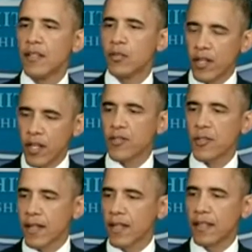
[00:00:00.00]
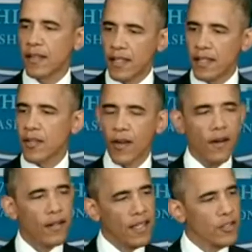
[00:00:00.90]
Traditionally, these
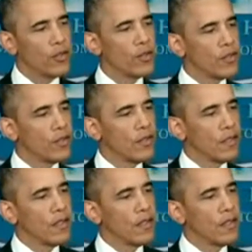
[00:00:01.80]
are issues